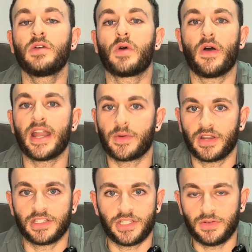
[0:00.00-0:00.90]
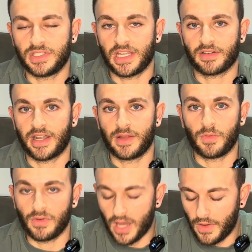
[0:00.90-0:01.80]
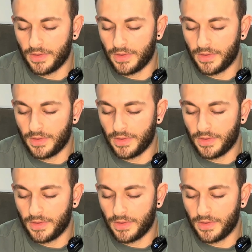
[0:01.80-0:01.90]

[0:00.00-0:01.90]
Well, anyone that's used the ingredient will know.